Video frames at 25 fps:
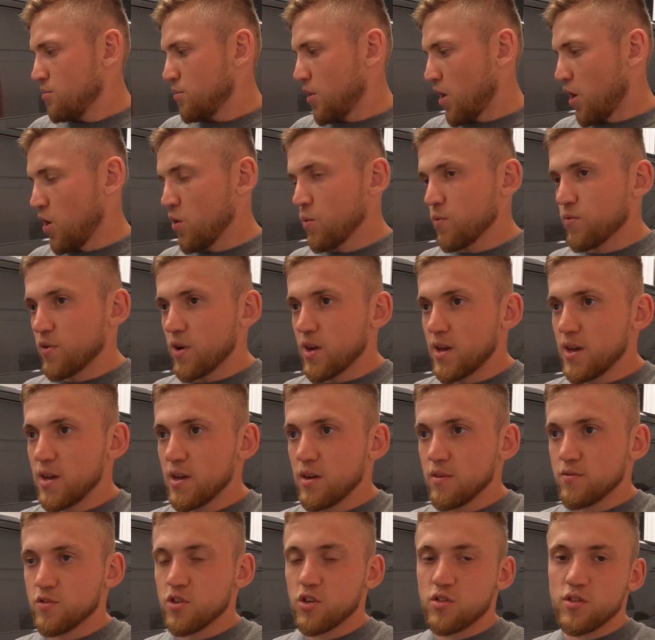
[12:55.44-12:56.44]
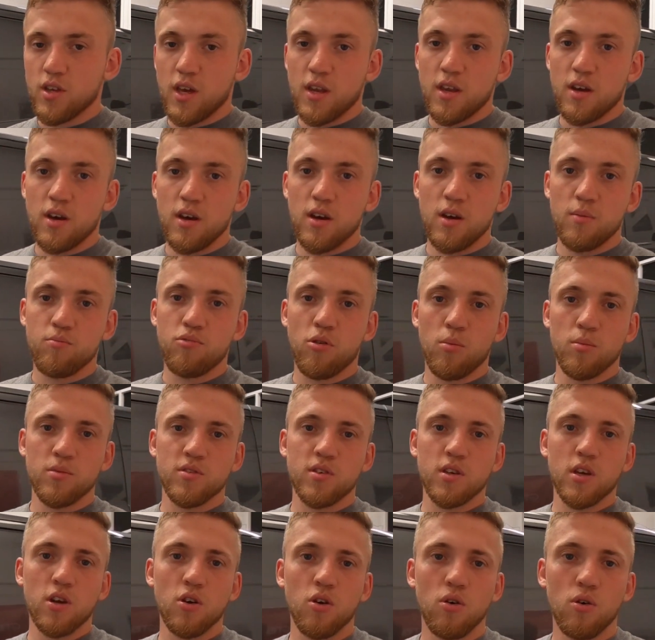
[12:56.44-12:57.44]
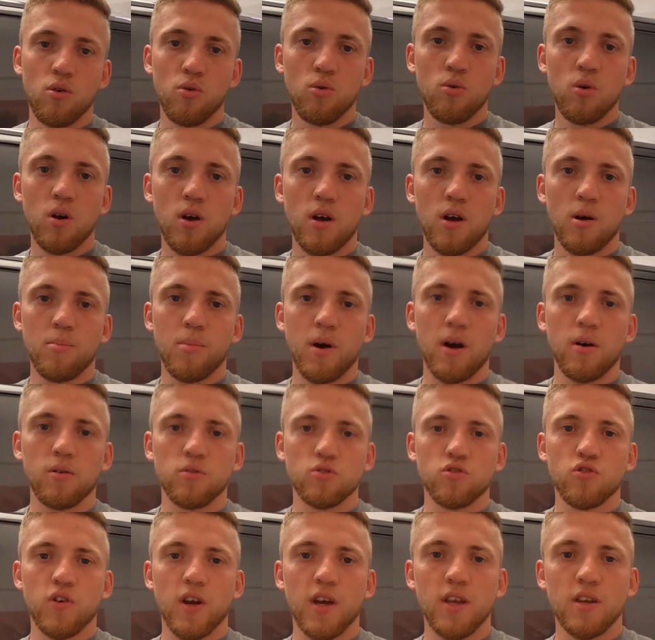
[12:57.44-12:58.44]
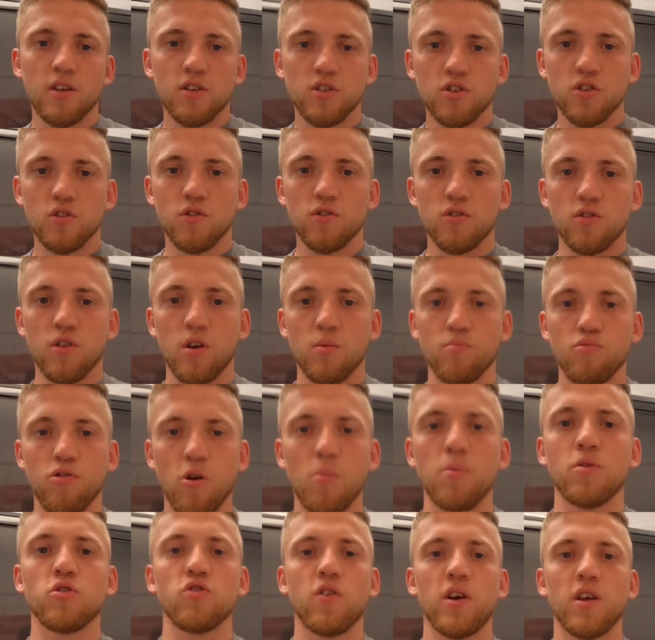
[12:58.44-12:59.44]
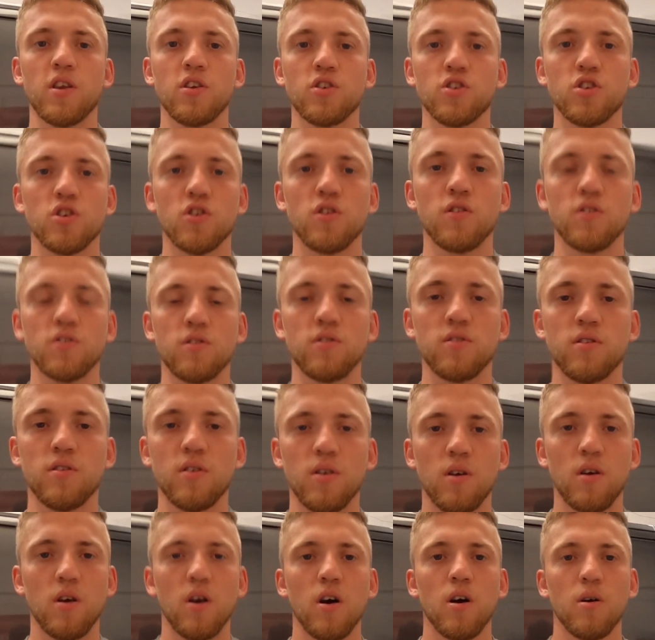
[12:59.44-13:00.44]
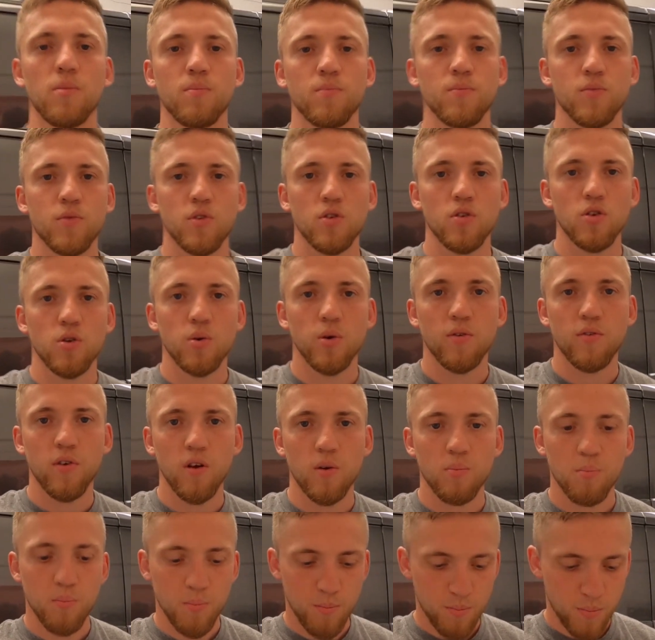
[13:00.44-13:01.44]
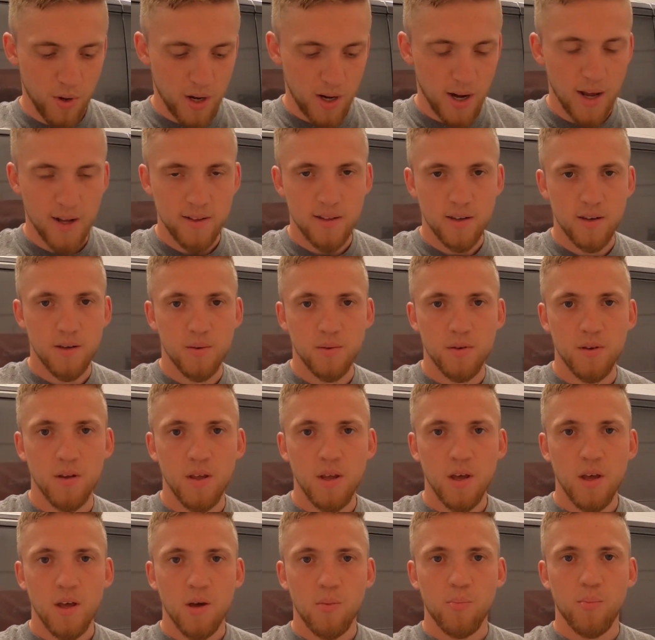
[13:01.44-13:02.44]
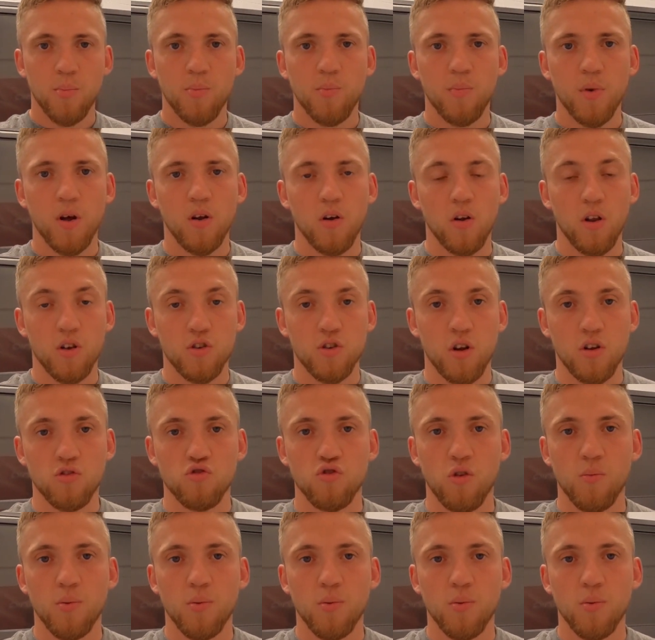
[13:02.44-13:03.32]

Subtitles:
But hopefully, just had a promising call about trade insurance, like proper trade insurance, to do with like collecting and like